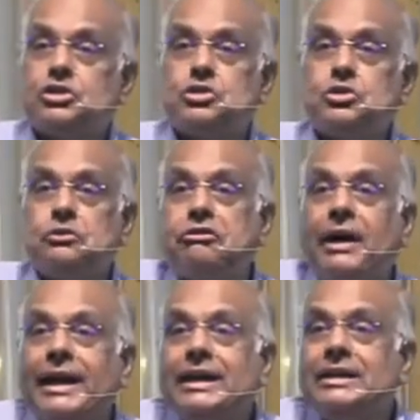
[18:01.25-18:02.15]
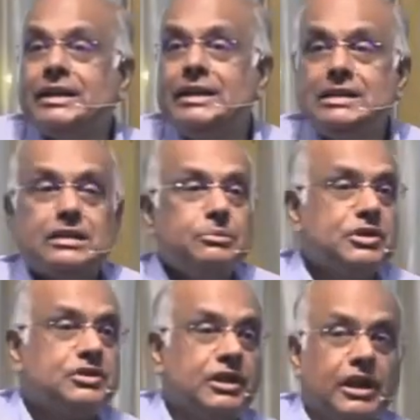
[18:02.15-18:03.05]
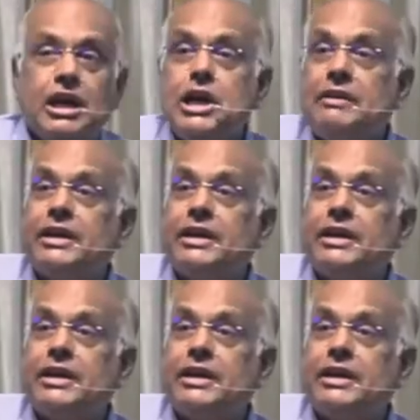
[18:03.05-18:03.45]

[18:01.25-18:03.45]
to find intimacy, very